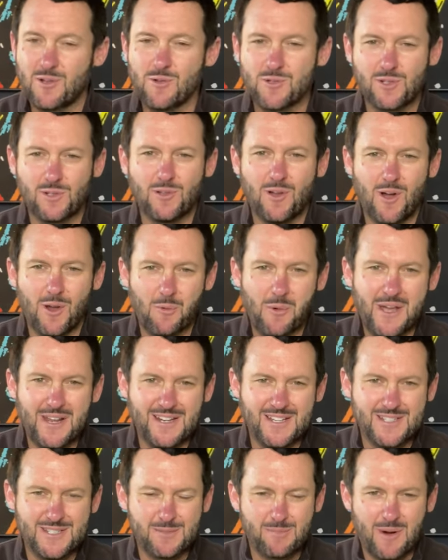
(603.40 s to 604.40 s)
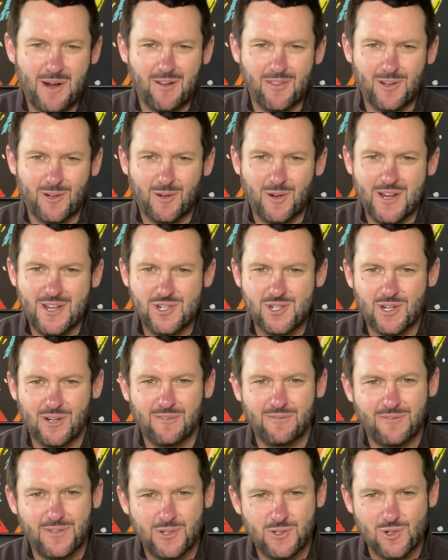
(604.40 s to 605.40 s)
goes a long way to inspire the creation
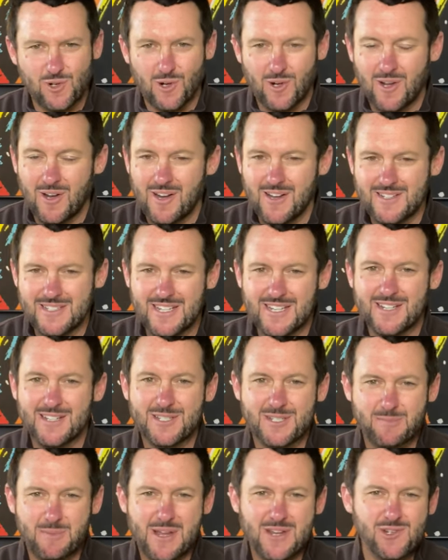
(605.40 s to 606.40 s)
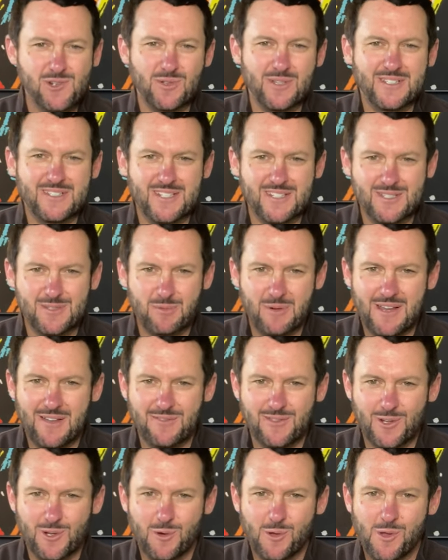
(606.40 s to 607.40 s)
of future content, especially since we
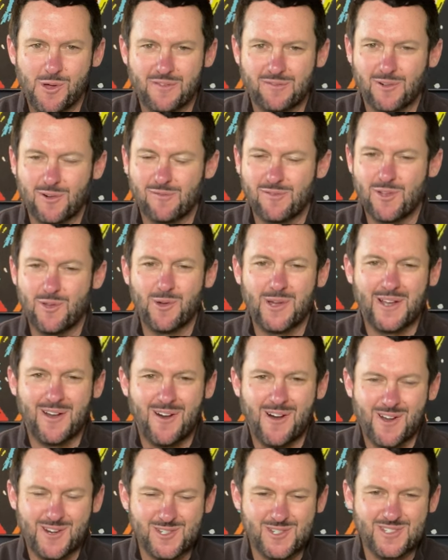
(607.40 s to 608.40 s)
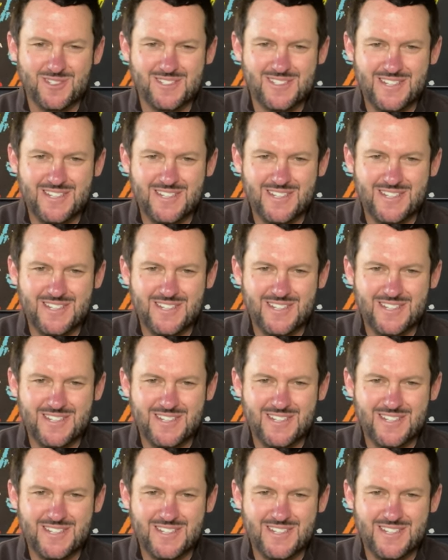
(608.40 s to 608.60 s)
have the goal of reviewing auctions